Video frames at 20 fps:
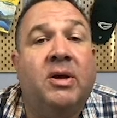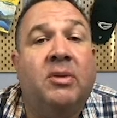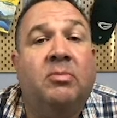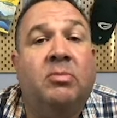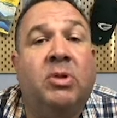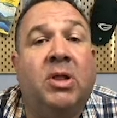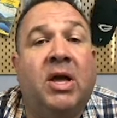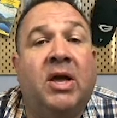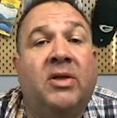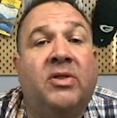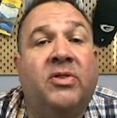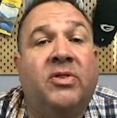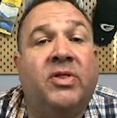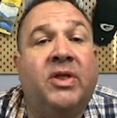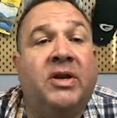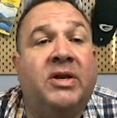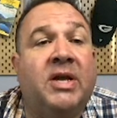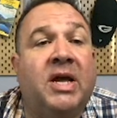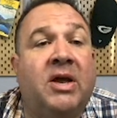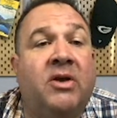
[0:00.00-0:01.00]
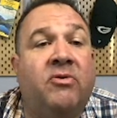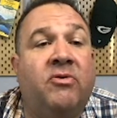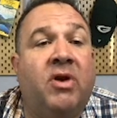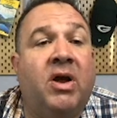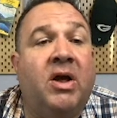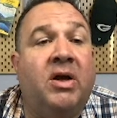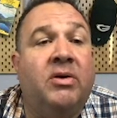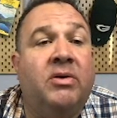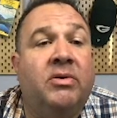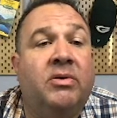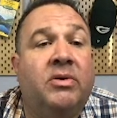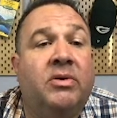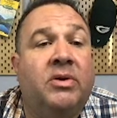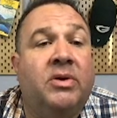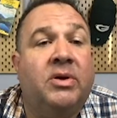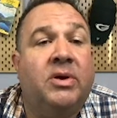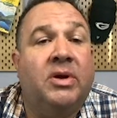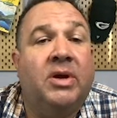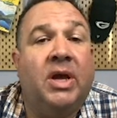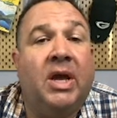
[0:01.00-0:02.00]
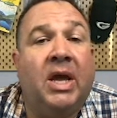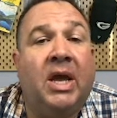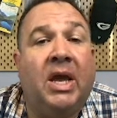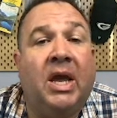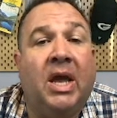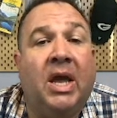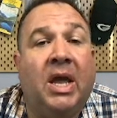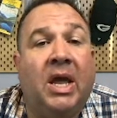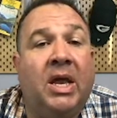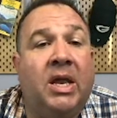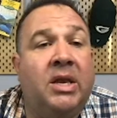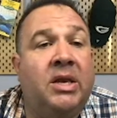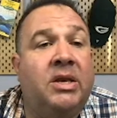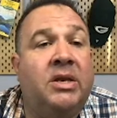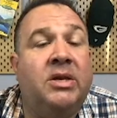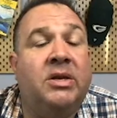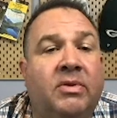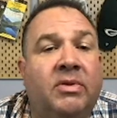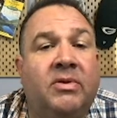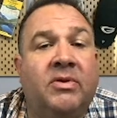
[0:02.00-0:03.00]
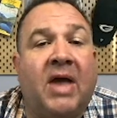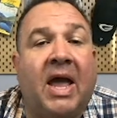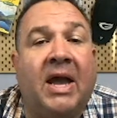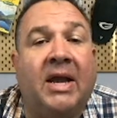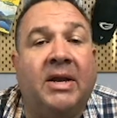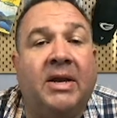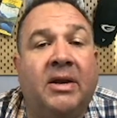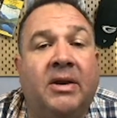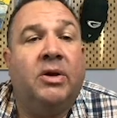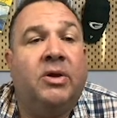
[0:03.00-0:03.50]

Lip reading: plus the Tundra, and Titan.